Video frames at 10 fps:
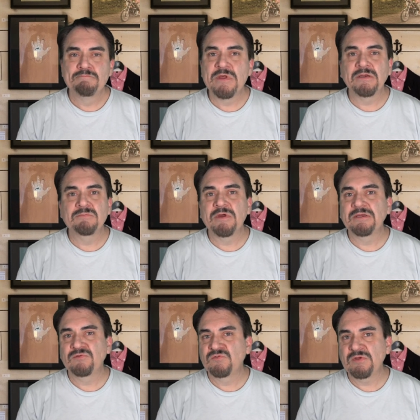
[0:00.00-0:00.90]
many,
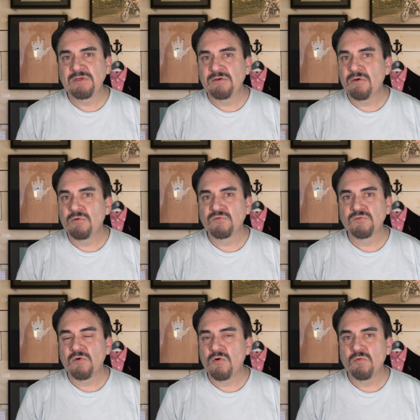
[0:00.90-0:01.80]
many CEOs
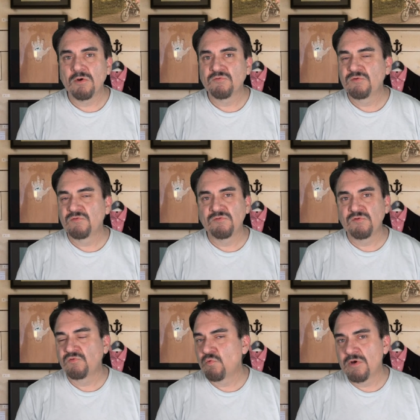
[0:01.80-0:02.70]
and the whole works.
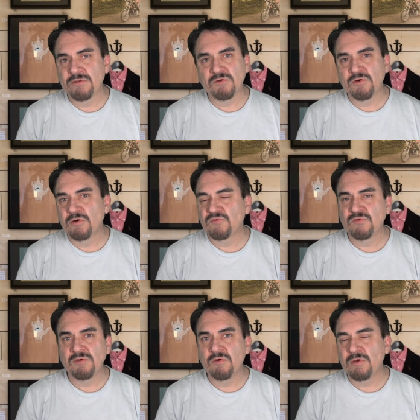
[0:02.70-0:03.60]
This one, the current
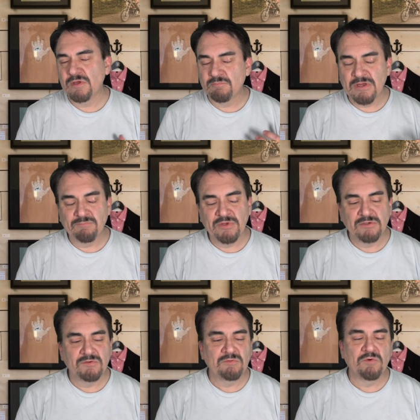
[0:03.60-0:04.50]
CEO, again, my
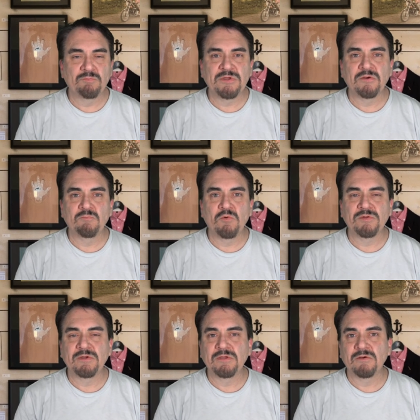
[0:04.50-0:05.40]
opinion, he won't be here more
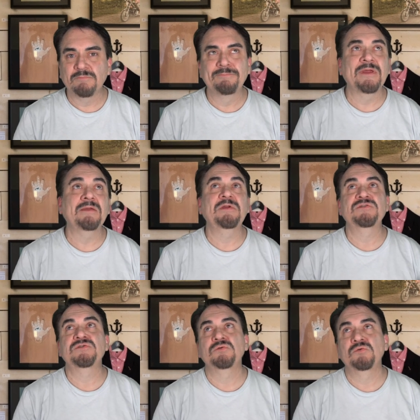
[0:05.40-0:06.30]
than a year, maybe
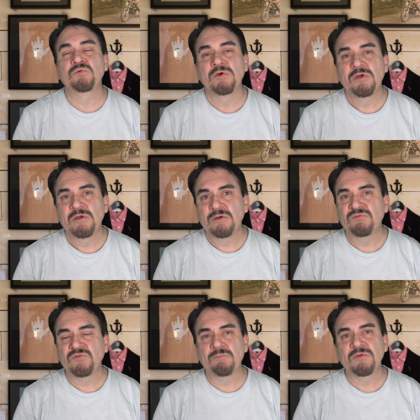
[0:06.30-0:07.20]
two,
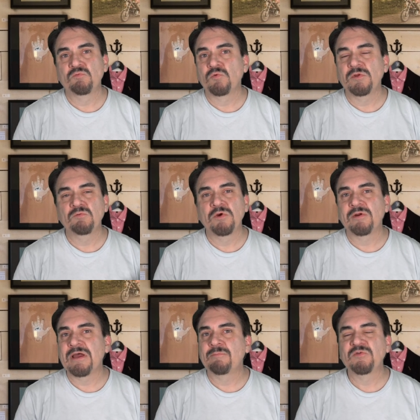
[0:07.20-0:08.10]
if something really
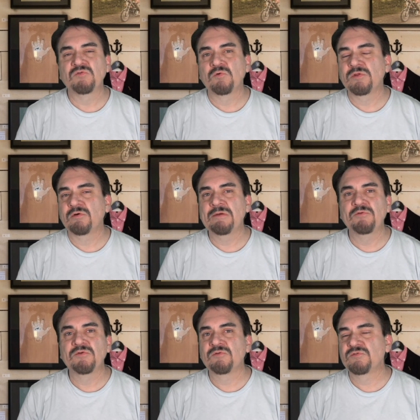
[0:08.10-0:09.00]
weird happens where they're
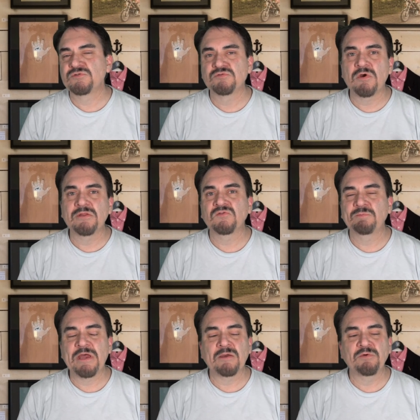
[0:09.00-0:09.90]
able to draw this
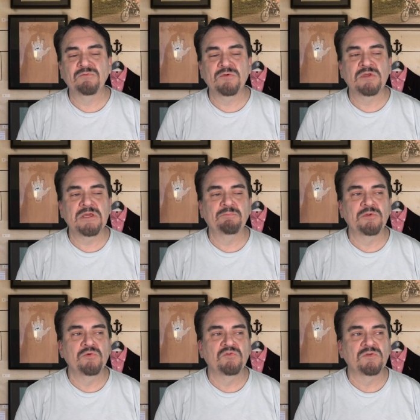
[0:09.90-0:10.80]
back. But if you keep
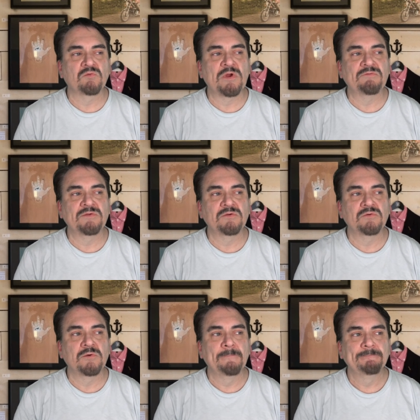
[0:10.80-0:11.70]
losing the
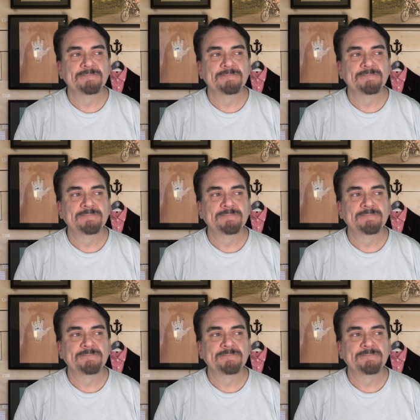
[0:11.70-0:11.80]
revenue,